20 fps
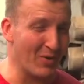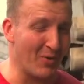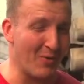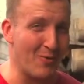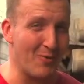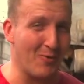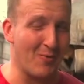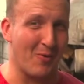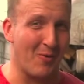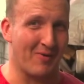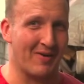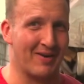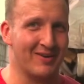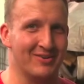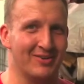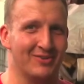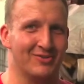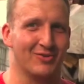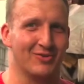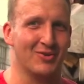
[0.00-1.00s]
Oh,
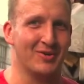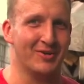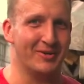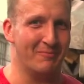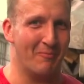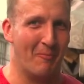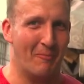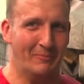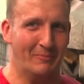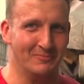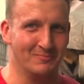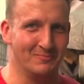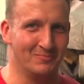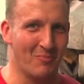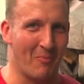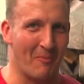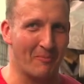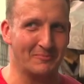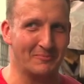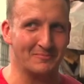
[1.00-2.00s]
that is good.
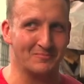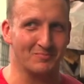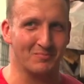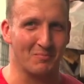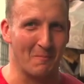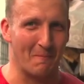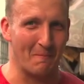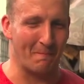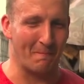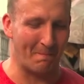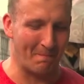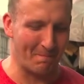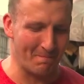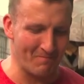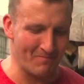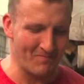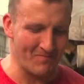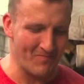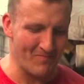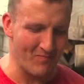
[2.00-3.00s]
What?
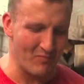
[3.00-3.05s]
Mm-hmm.